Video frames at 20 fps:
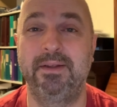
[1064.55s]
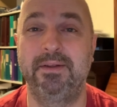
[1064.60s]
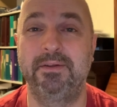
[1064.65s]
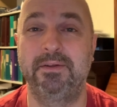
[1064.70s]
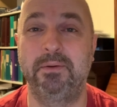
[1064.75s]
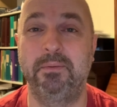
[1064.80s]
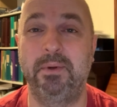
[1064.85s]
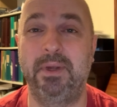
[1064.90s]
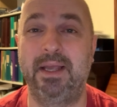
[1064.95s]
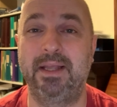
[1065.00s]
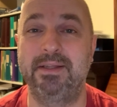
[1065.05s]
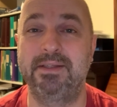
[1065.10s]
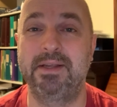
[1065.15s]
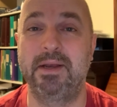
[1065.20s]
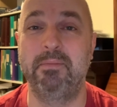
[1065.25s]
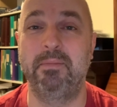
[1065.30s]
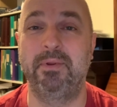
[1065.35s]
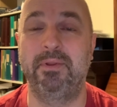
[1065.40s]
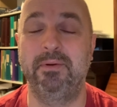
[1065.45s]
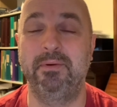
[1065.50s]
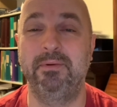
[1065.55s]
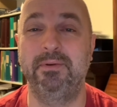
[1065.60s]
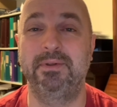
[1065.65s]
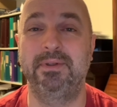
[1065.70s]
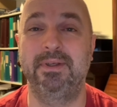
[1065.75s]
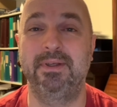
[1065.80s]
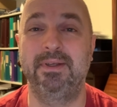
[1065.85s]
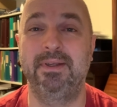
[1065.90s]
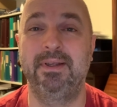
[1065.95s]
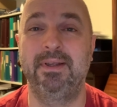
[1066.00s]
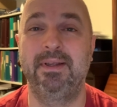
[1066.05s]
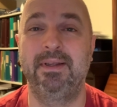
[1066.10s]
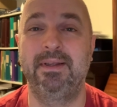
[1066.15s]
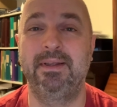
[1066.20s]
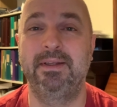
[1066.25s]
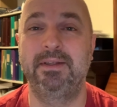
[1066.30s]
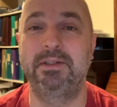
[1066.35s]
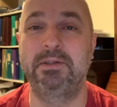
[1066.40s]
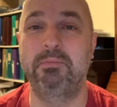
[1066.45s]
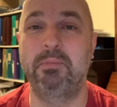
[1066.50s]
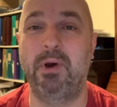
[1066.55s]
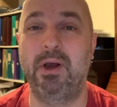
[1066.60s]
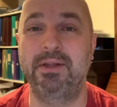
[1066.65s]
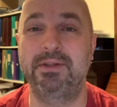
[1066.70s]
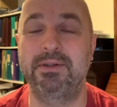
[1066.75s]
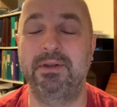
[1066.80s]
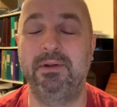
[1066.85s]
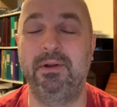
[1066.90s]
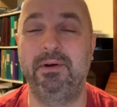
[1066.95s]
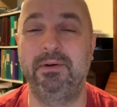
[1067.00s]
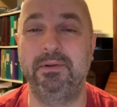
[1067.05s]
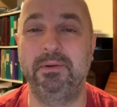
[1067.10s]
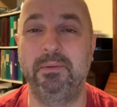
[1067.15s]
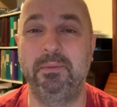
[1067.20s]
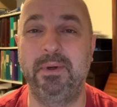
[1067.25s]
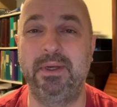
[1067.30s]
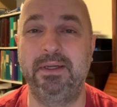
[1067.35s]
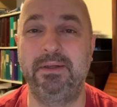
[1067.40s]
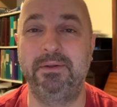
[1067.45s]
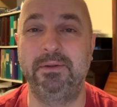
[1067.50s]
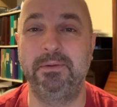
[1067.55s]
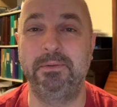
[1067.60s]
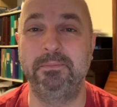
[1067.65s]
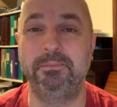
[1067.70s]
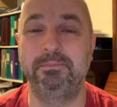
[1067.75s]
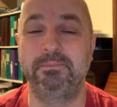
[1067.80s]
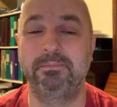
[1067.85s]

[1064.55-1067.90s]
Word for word: So we had some of those uh, spots along the way too.